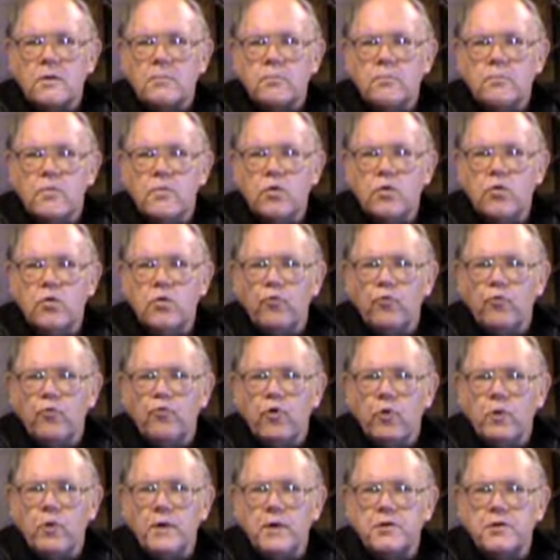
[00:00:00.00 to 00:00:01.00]
move
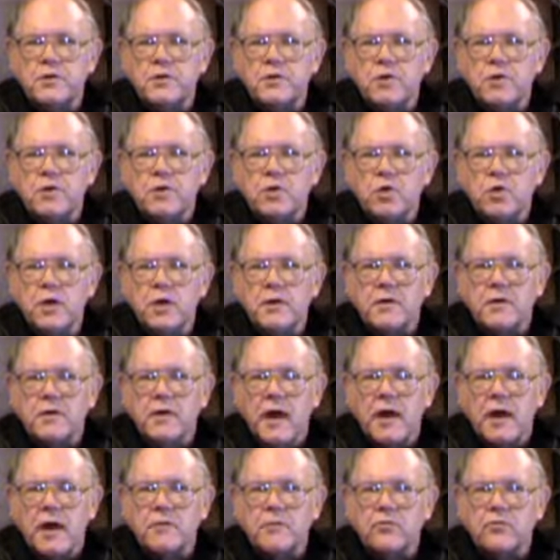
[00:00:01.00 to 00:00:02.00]
forward to current
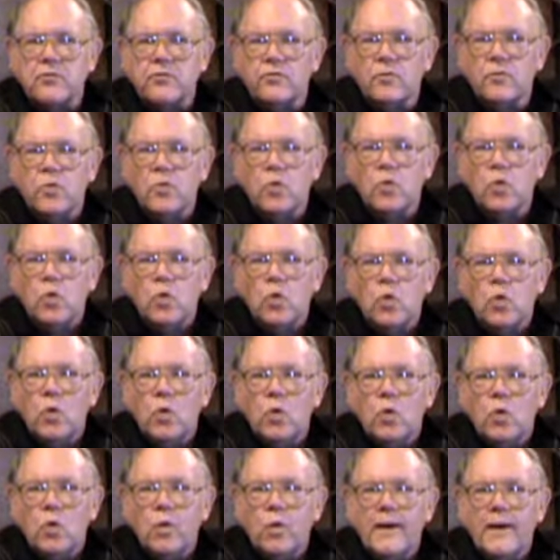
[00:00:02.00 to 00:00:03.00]
times, and
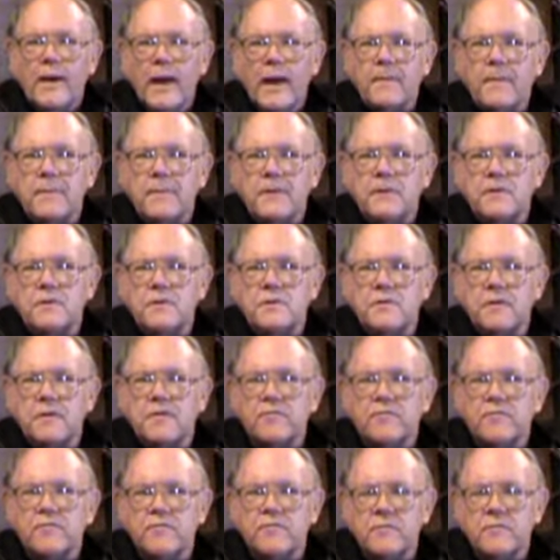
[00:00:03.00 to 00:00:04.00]
what happens
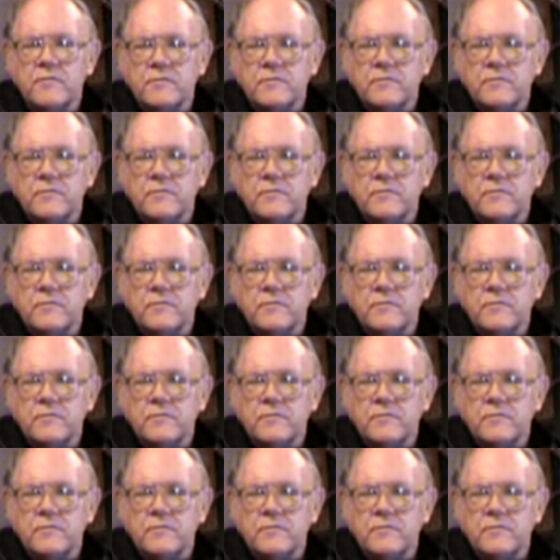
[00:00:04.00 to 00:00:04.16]
if